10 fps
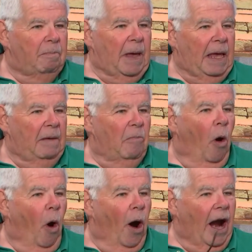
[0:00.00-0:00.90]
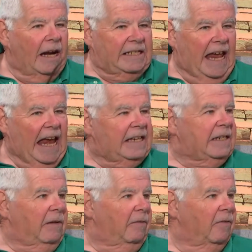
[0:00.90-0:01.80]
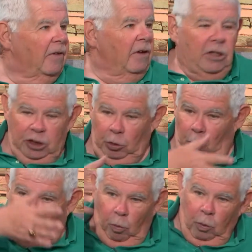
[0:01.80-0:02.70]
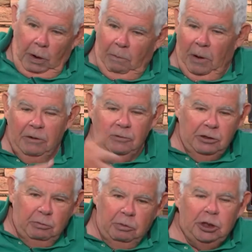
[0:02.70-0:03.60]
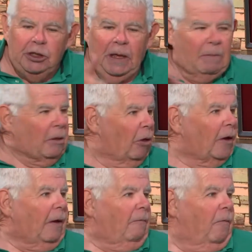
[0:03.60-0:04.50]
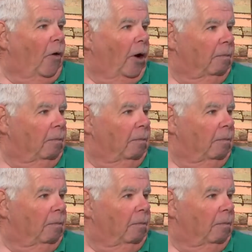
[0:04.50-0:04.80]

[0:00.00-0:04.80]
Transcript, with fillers: be more attentive to where's it, what should they be looking for?